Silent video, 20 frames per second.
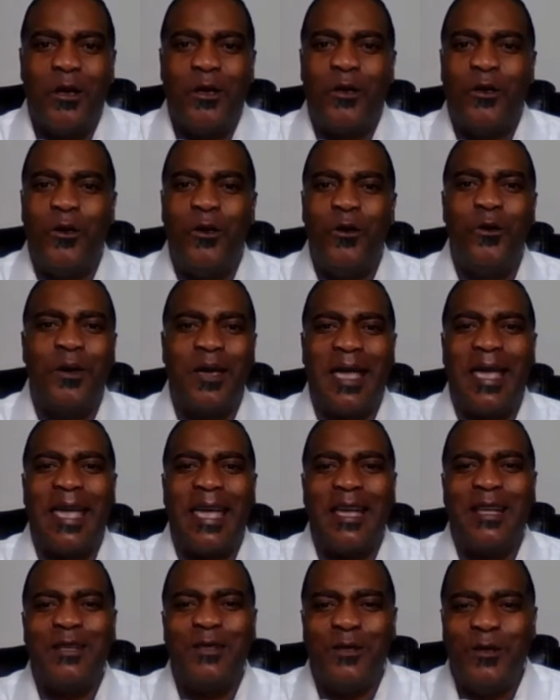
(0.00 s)
You
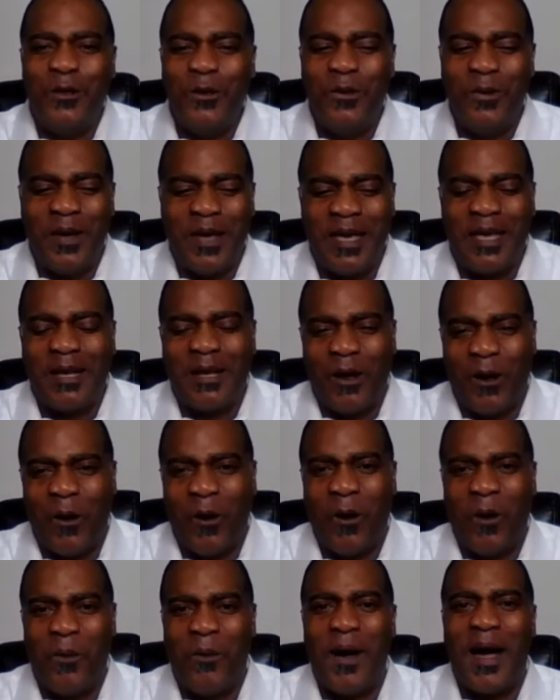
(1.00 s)
can't do it
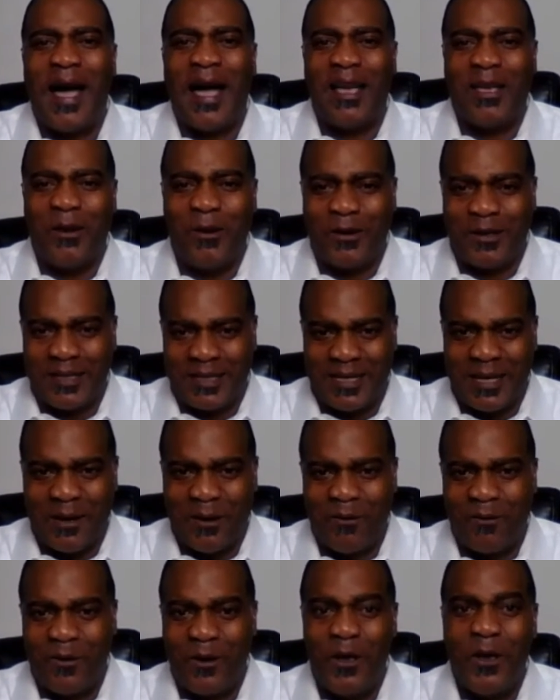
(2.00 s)
all by
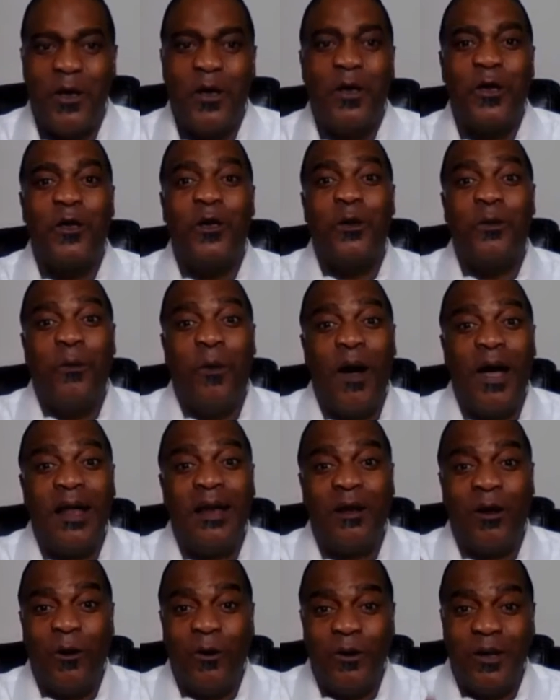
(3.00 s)
yourself.
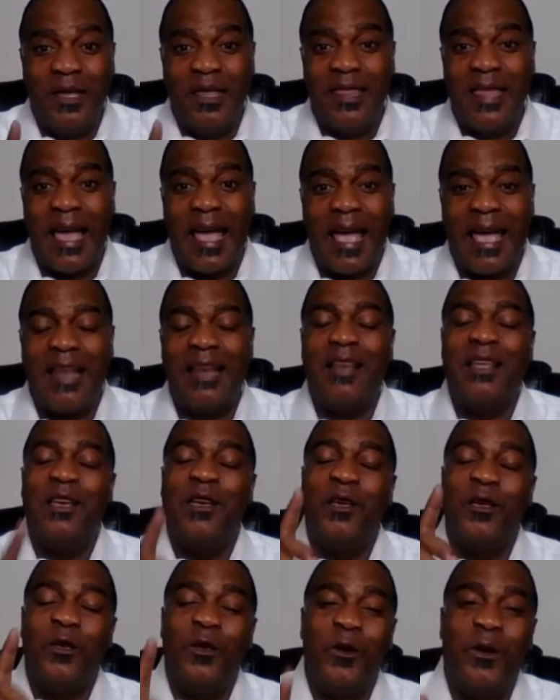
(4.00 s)
But only that,
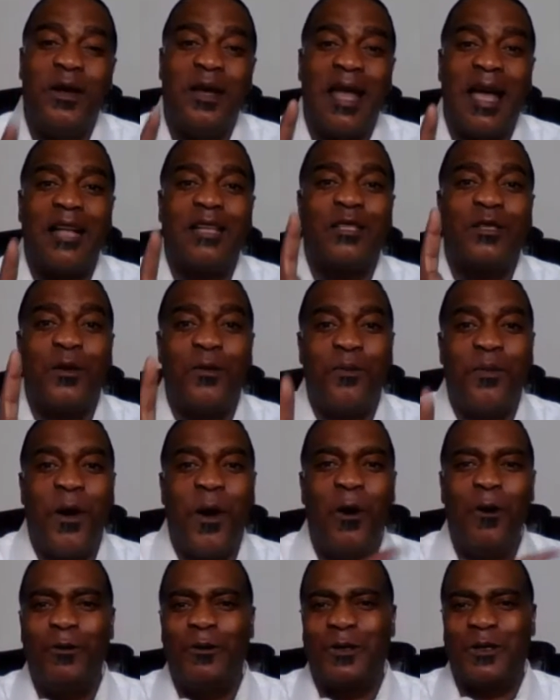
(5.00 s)
you're not
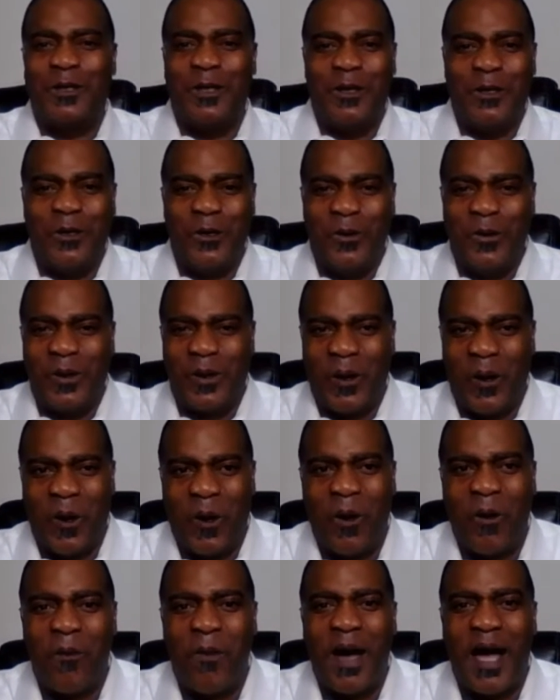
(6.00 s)
supposed to do it
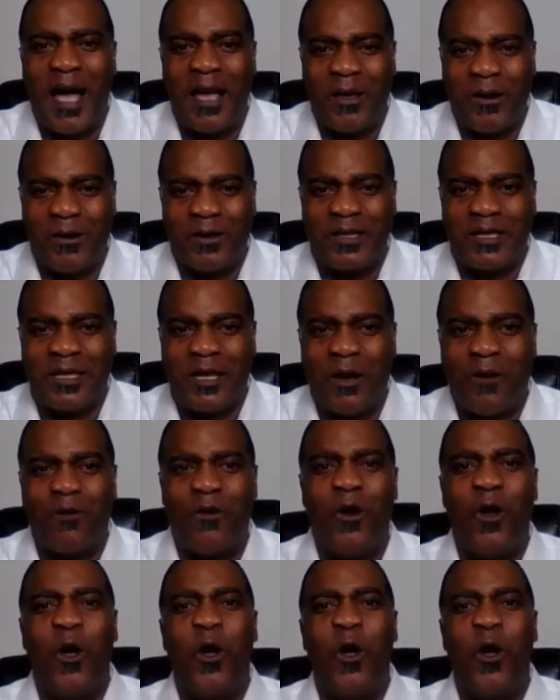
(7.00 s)
all by yourself.